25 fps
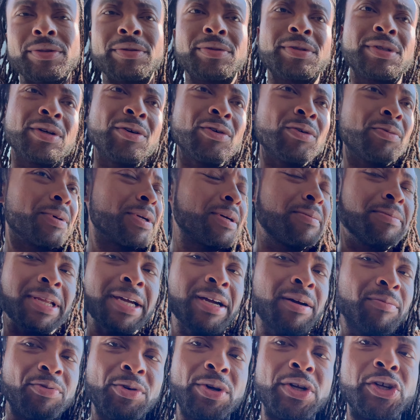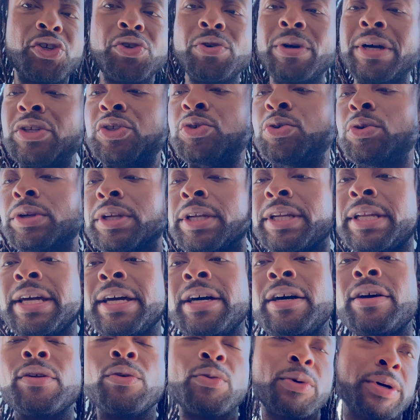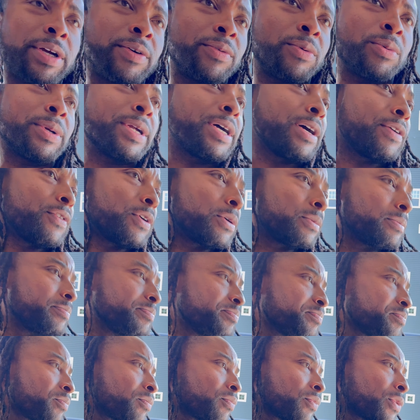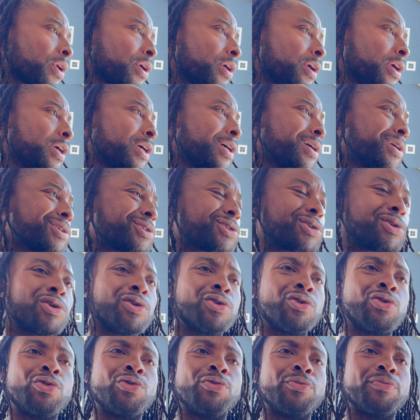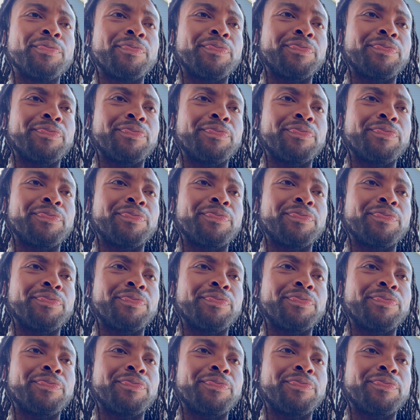So, but I'm pretty sure I torqued it down or whatever. So,